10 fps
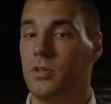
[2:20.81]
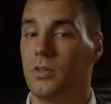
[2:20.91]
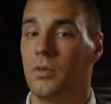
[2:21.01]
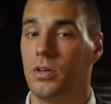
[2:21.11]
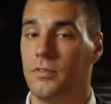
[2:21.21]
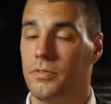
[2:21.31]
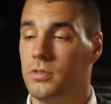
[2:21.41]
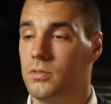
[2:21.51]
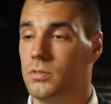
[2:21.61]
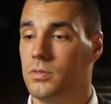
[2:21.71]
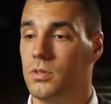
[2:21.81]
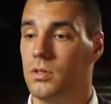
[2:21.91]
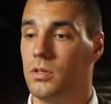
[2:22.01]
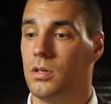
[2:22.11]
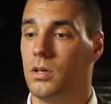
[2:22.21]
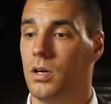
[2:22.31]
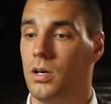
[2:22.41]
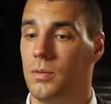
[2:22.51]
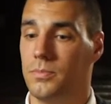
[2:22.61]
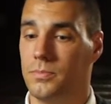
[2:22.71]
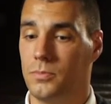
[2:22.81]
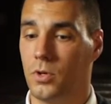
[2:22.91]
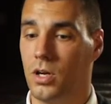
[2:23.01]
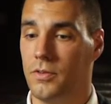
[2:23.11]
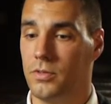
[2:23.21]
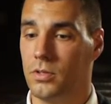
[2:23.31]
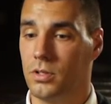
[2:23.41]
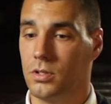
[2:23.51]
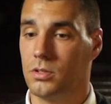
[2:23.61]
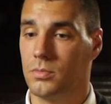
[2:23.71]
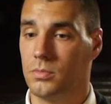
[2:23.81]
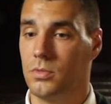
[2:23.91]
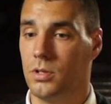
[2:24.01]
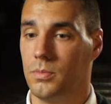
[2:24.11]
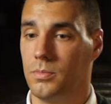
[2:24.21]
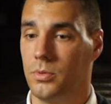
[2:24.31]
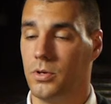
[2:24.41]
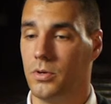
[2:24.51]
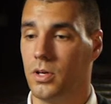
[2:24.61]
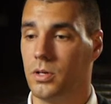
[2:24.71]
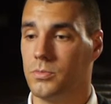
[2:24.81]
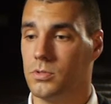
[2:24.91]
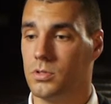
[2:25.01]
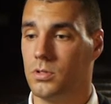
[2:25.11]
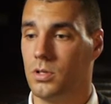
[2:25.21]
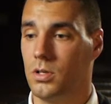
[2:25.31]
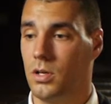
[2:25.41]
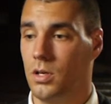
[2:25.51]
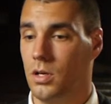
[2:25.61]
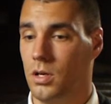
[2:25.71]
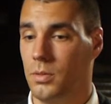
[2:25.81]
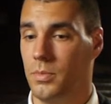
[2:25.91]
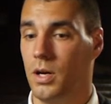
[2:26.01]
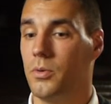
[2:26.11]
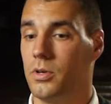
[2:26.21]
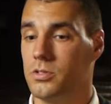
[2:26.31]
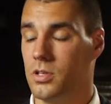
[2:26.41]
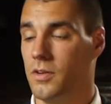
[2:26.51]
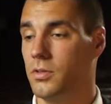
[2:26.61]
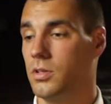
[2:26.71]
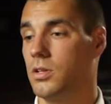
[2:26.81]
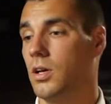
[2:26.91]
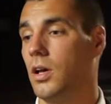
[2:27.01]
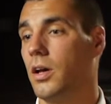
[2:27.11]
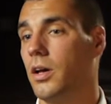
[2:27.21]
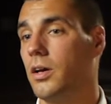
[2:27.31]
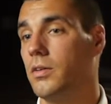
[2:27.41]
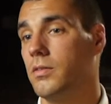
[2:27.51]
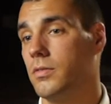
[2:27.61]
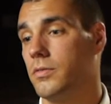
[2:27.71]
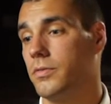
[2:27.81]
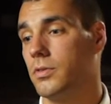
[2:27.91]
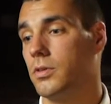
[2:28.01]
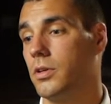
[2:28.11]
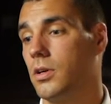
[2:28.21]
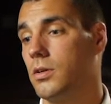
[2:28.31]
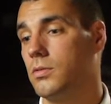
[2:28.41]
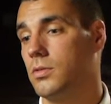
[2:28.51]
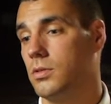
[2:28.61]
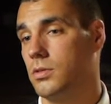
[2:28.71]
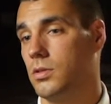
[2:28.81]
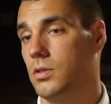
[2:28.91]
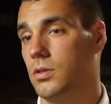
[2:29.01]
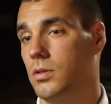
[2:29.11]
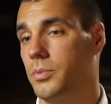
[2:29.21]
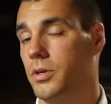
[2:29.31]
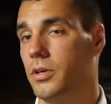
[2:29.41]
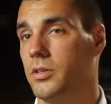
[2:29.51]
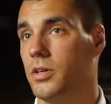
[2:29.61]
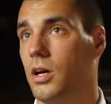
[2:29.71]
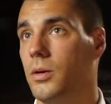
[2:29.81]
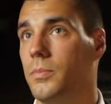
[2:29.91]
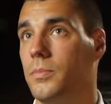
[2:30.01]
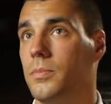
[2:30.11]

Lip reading: to quite a few recovering programs. I was heavily into AA for a period of time.